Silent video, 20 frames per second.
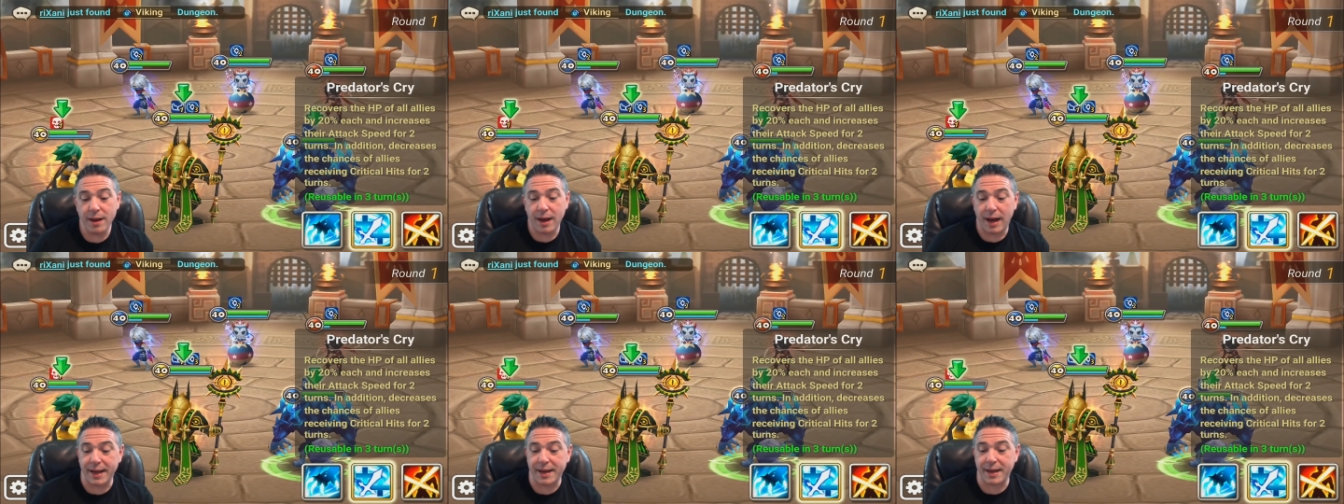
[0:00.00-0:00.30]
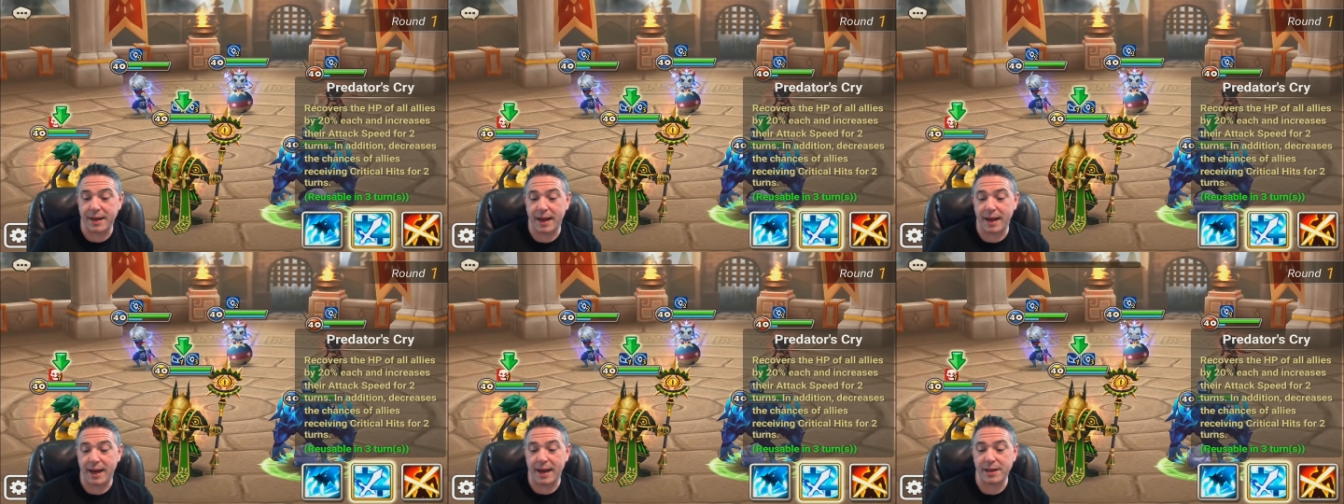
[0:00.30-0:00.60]
I
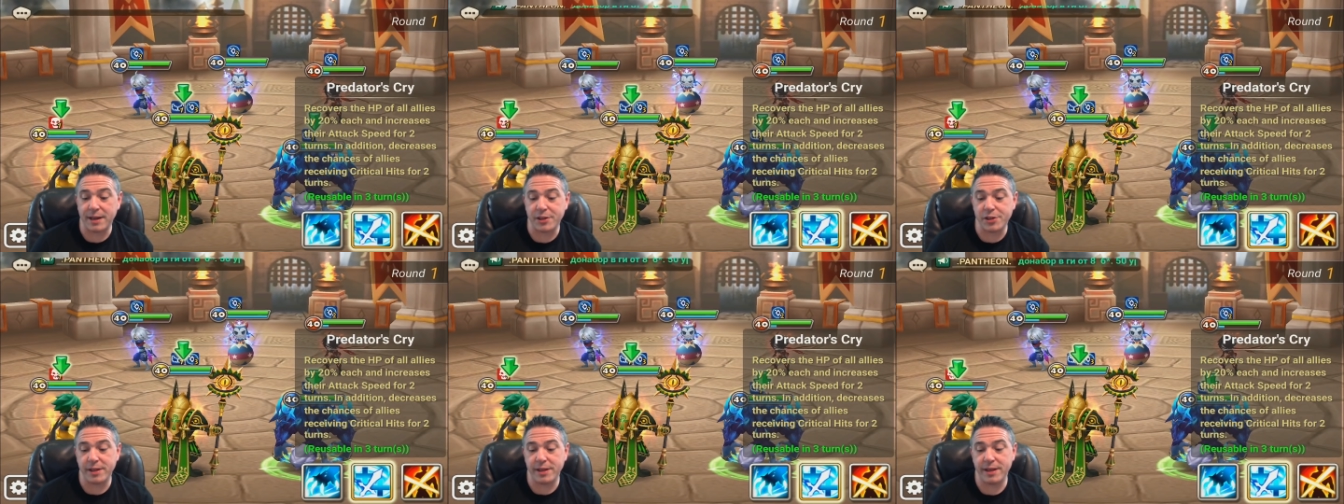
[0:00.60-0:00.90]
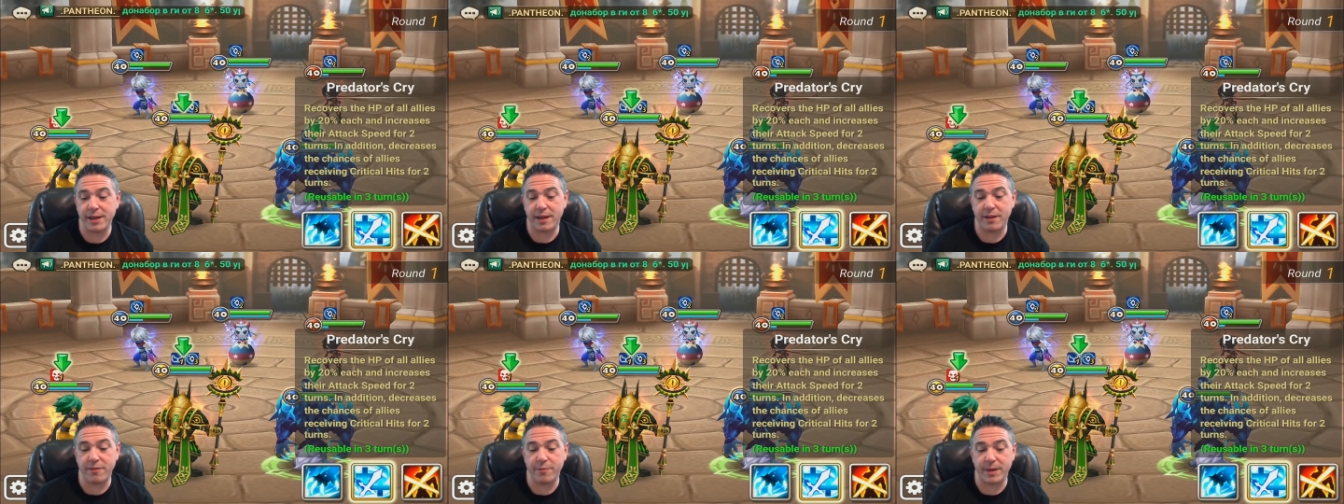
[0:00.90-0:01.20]
can actually
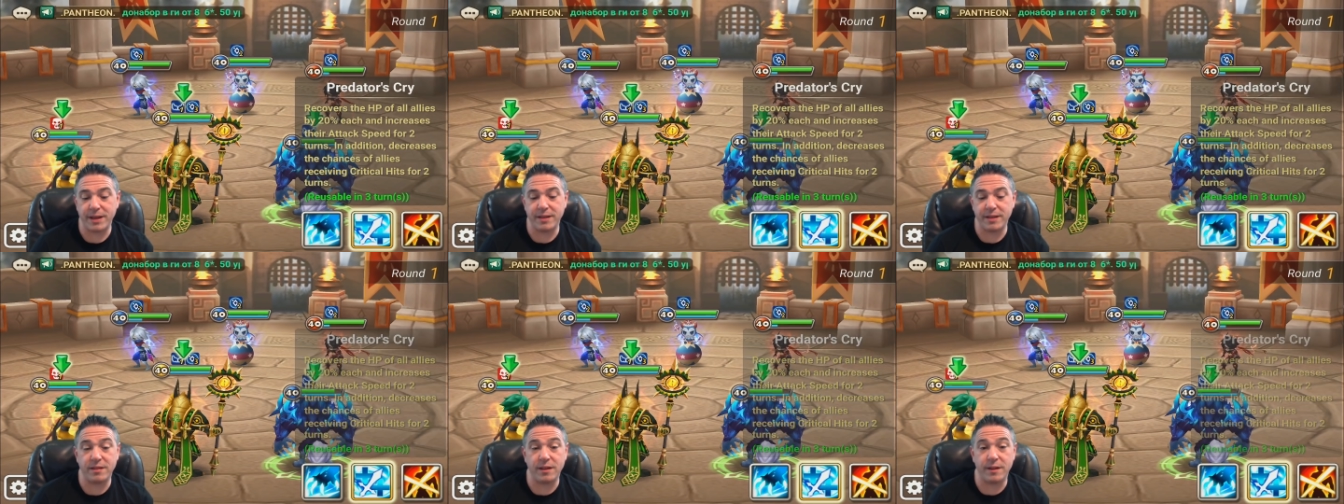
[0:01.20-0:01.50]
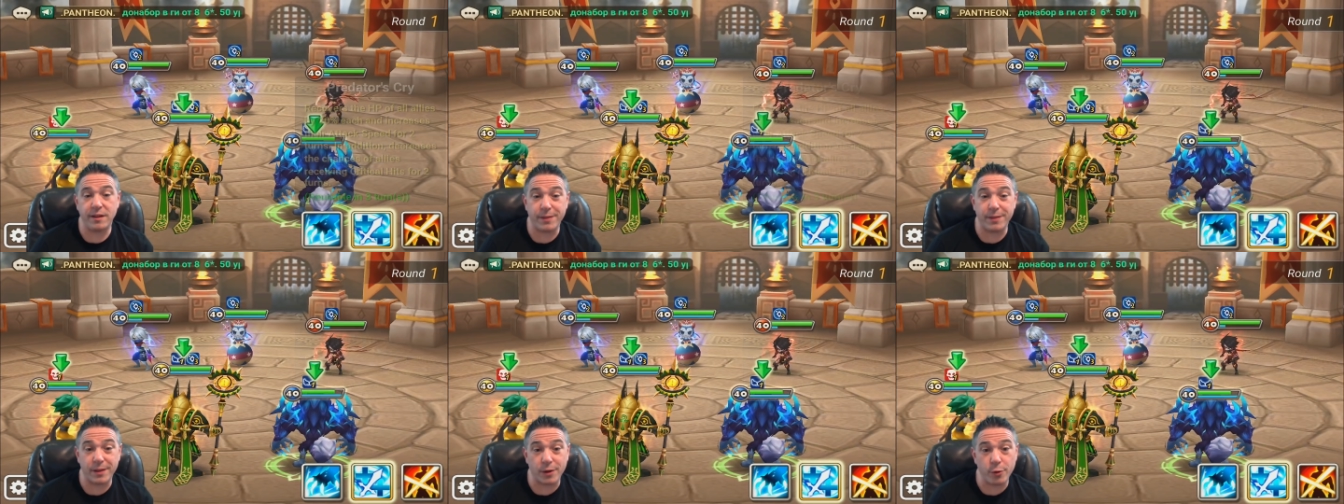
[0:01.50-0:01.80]
give
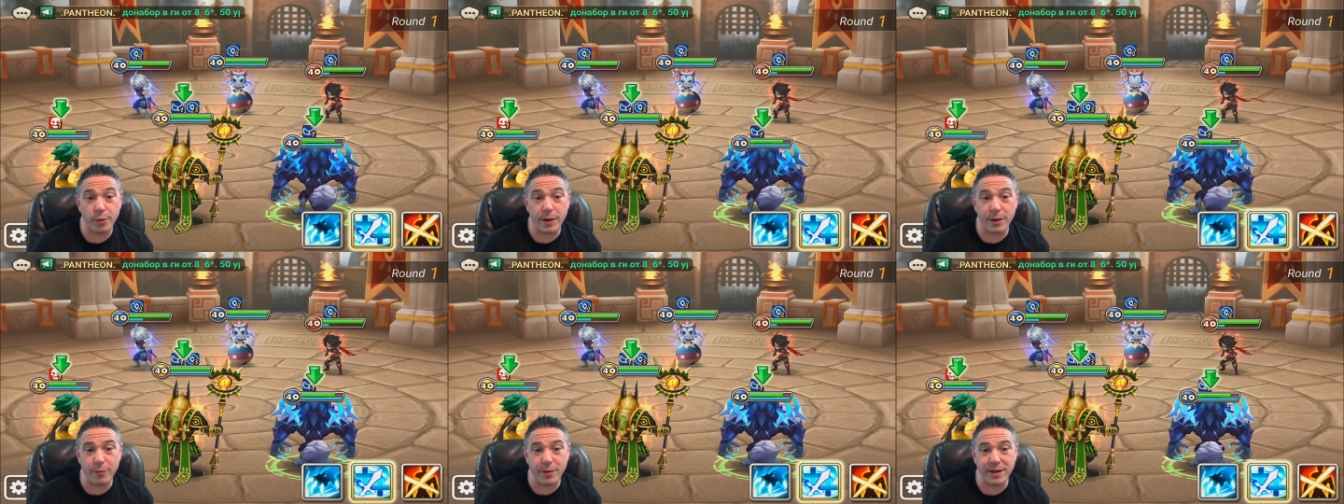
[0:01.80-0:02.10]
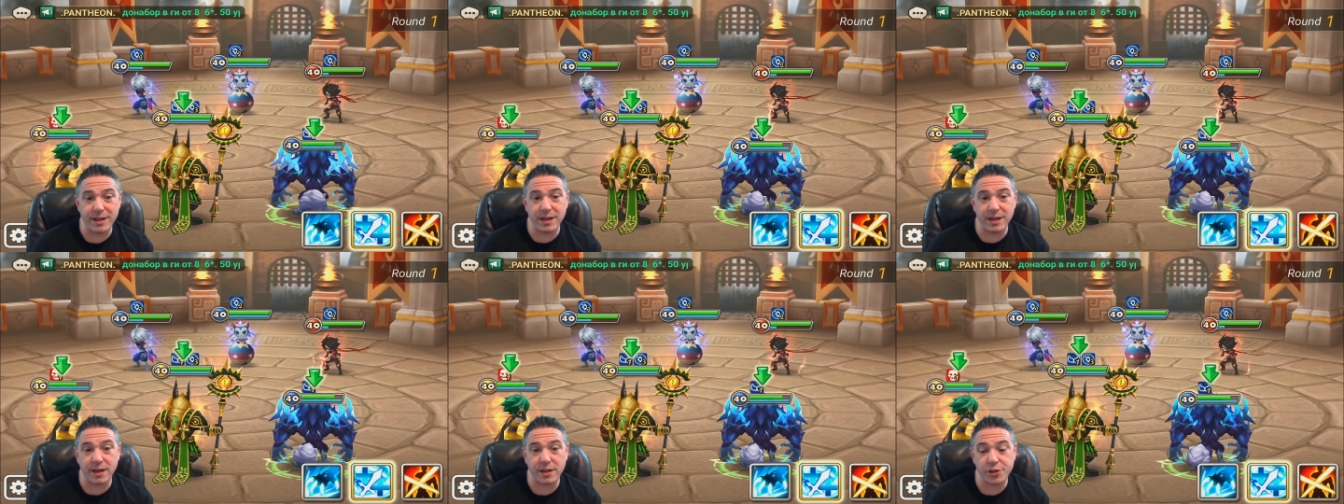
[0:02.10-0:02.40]
myself the crit
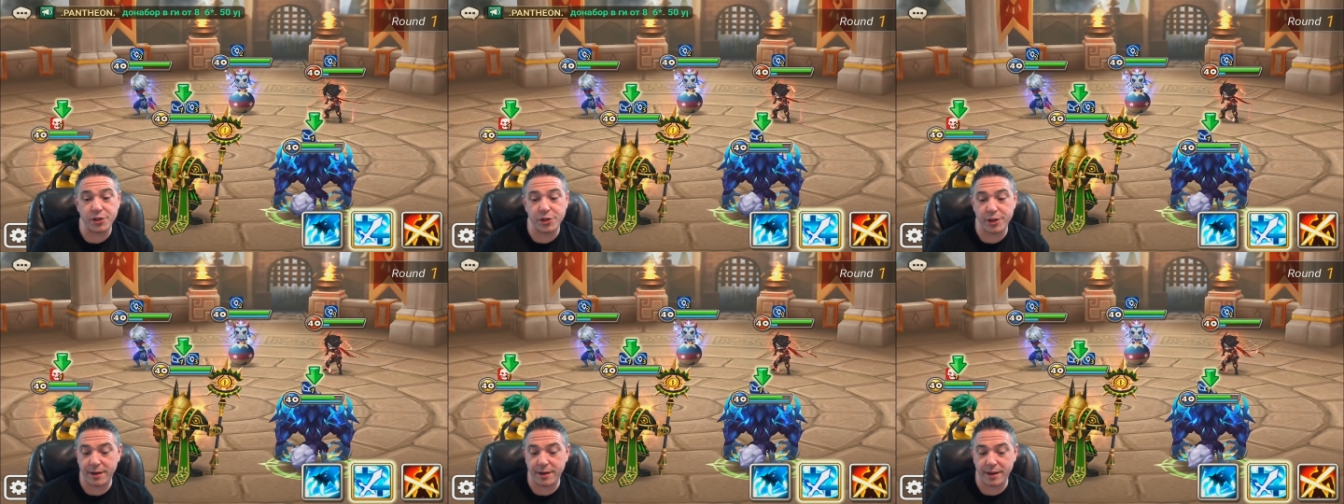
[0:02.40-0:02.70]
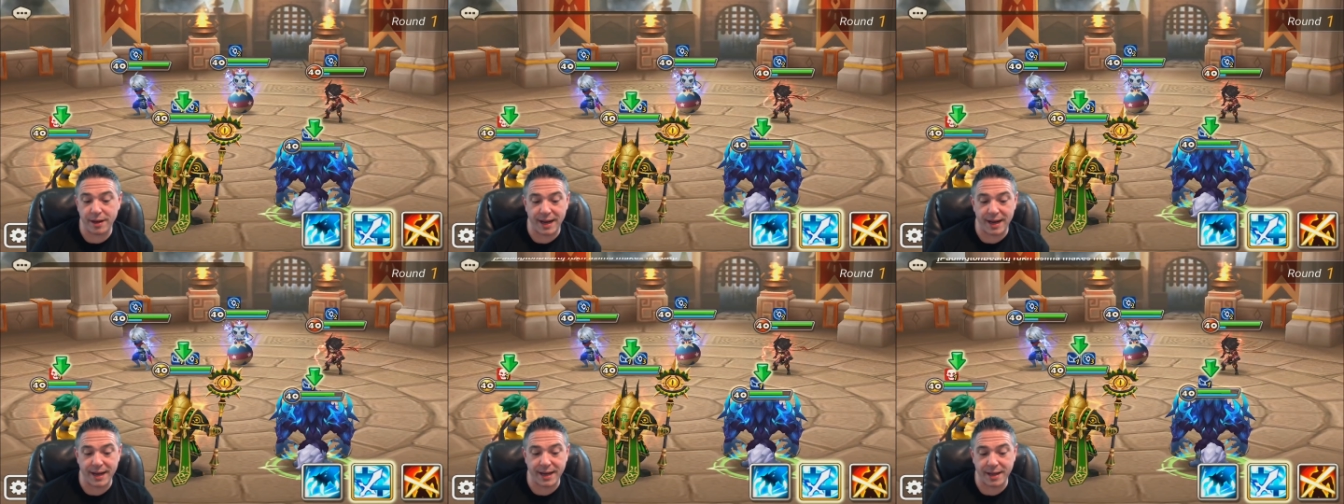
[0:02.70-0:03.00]

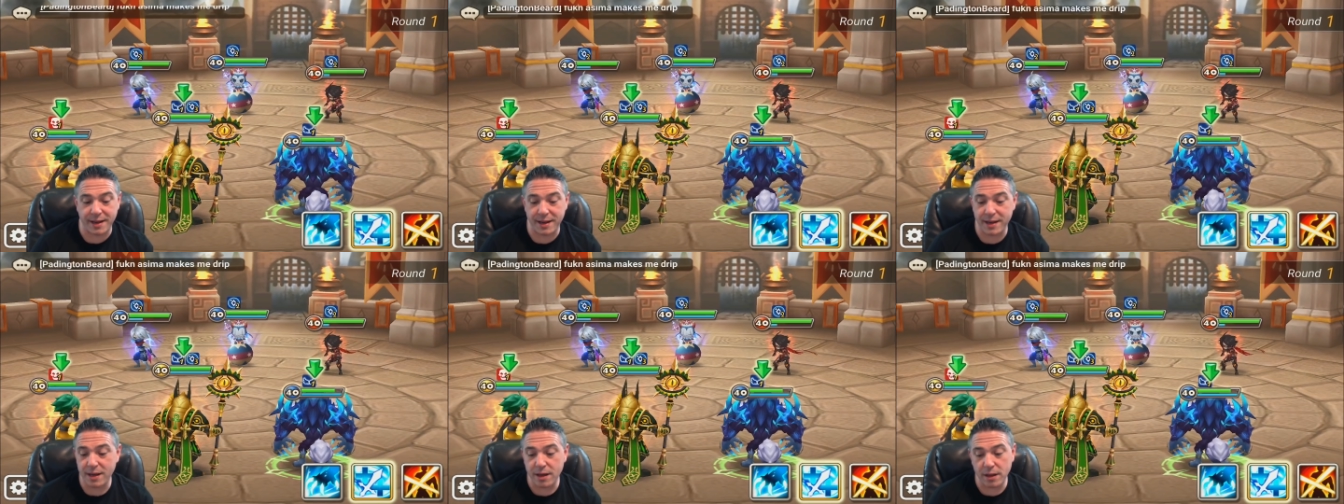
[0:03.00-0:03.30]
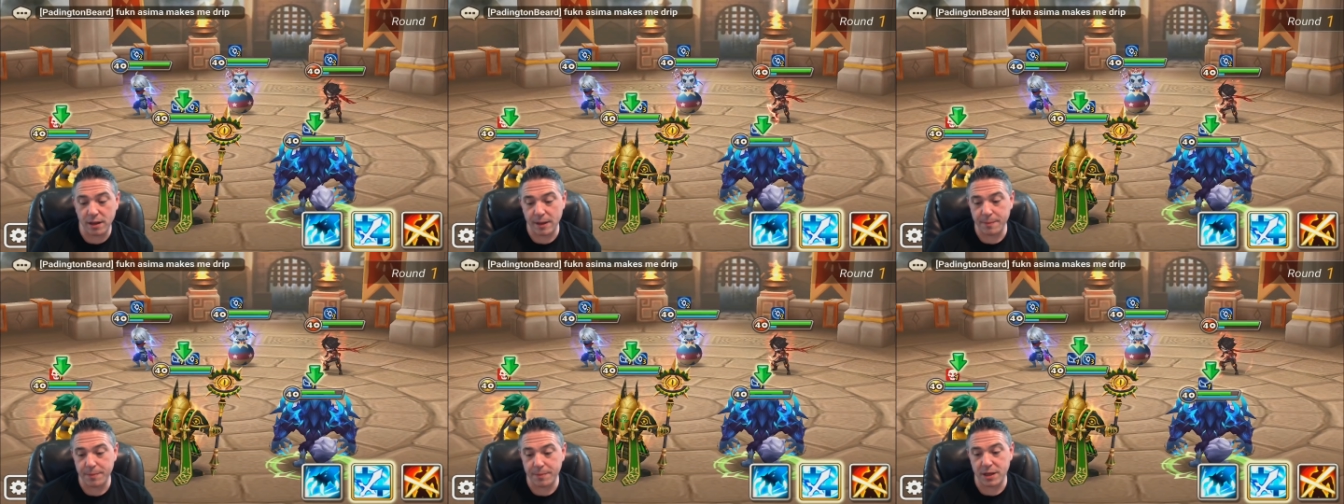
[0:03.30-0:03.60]
reduction, I can
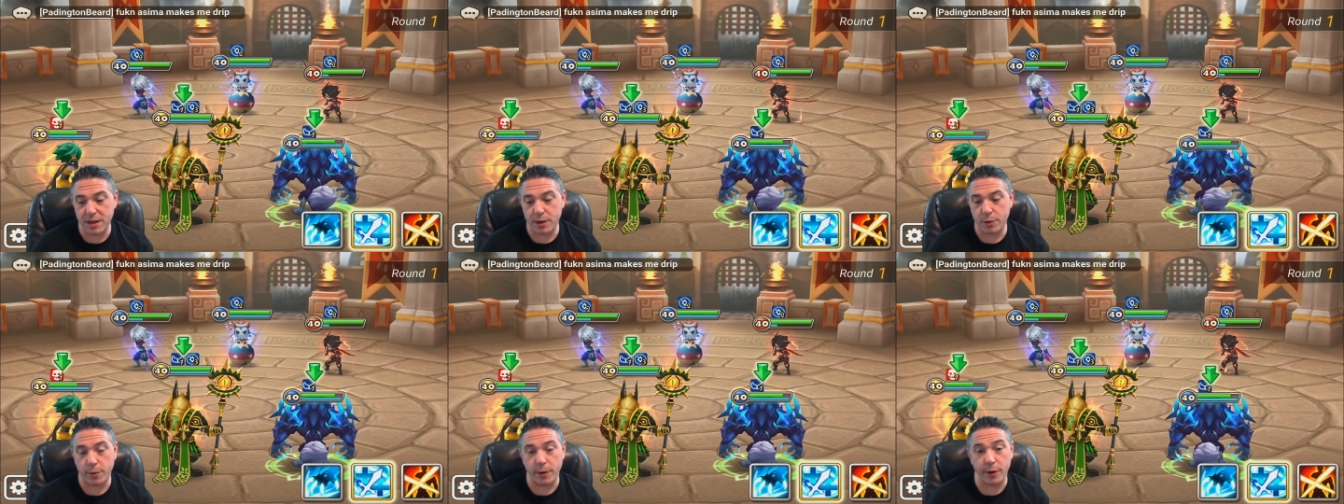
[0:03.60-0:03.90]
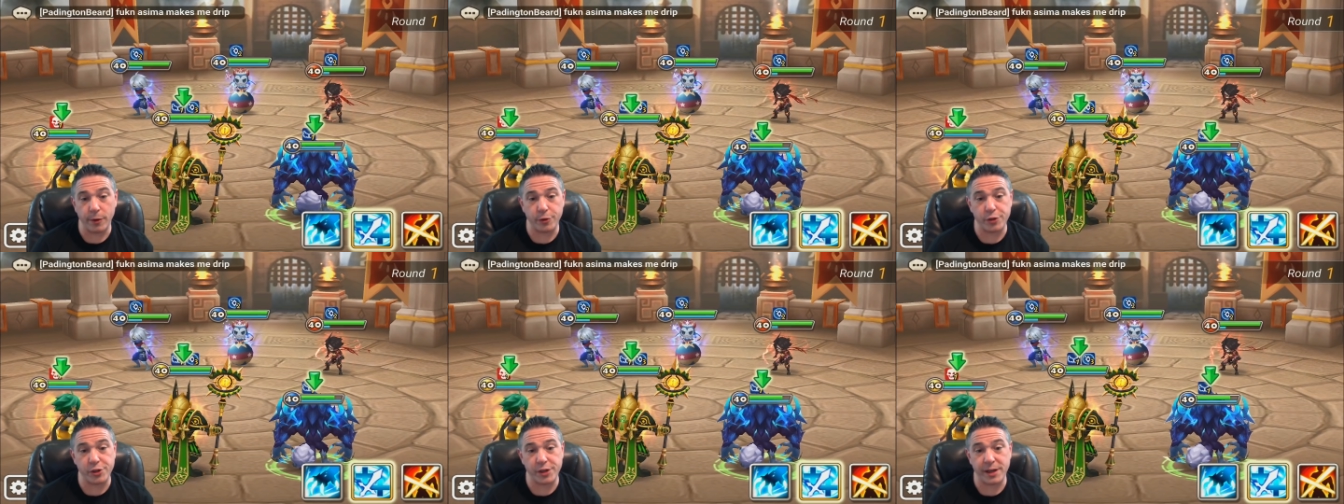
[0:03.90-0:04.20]
heal up the
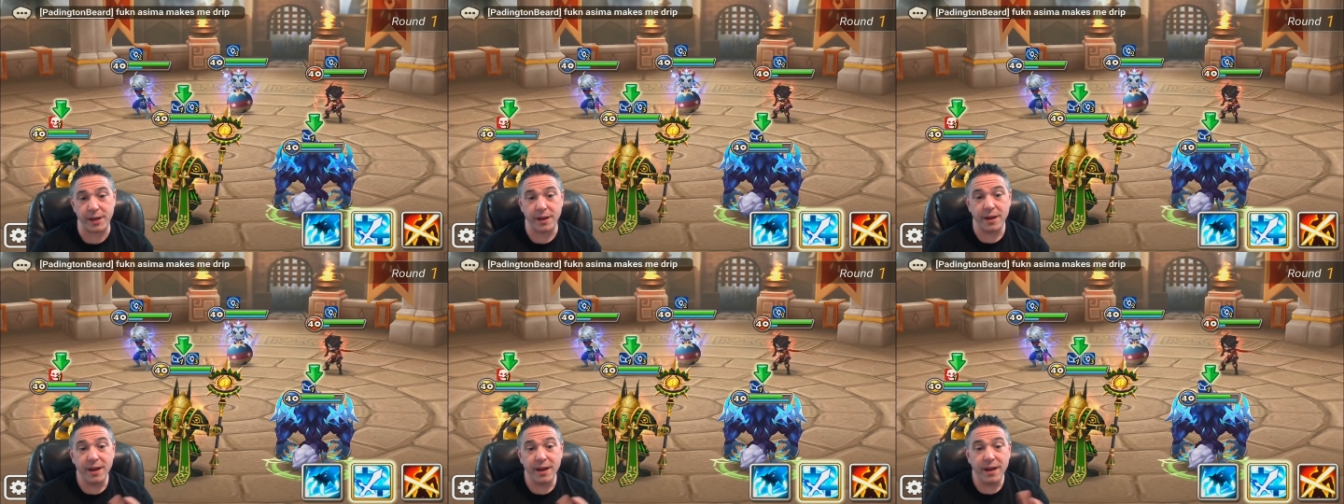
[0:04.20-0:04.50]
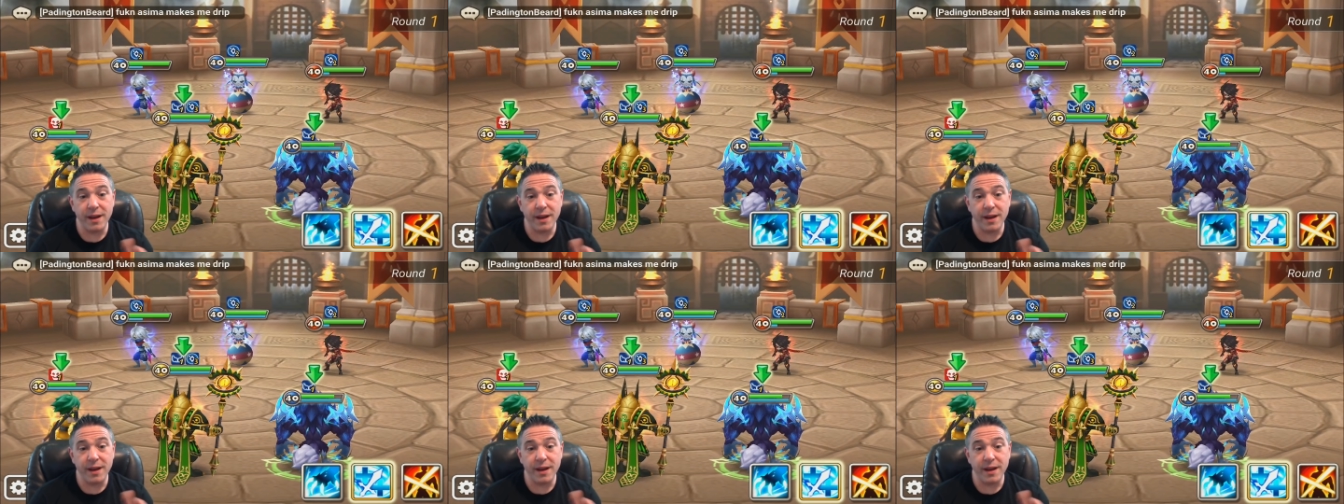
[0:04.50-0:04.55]
Orochi,